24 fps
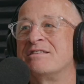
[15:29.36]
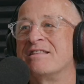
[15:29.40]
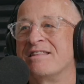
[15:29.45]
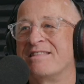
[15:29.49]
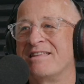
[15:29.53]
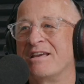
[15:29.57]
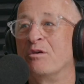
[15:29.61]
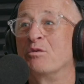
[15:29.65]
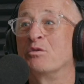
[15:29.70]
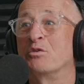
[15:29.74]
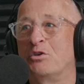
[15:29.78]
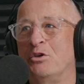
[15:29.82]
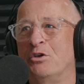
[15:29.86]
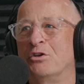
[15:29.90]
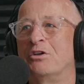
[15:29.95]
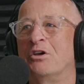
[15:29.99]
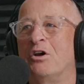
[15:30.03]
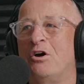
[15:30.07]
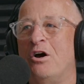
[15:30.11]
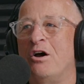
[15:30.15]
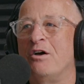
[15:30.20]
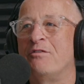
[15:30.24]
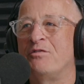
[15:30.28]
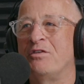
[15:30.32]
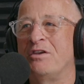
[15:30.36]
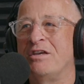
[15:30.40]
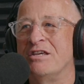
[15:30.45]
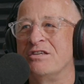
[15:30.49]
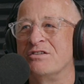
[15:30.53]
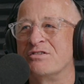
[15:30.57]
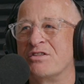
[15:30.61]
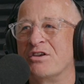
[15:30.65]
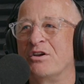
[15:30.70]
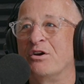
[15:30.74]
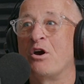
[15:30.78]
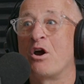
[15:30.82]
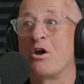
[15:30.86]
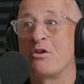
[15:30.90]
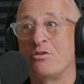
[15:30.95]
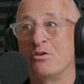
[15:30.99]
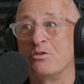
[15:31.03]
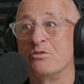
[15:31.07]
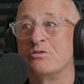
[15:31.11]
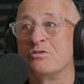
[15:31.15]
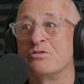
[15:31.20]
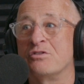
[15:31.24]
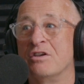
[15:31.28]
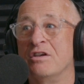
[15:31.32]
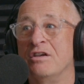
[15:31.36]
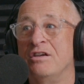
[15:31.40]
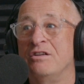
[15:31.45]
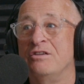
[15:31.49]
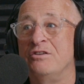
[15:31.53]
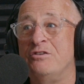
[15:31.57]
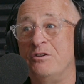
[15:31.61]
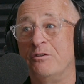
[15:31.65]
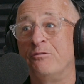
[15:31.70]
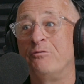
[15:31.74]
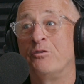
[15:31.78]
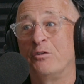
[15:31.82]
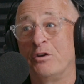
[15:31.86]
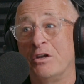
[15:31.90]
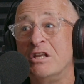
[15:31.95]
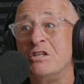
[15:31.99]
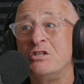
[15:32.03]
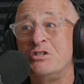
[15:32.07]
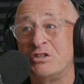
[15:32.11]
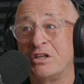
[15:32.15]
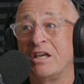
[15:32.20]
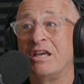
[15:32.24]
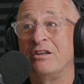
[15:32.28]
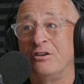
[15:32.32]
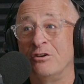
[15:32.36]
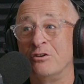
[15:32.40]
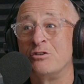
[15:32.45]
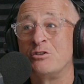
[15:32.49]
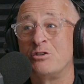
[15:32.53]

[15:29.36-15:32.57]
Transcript: the thing with good coffee is there are those differentiators.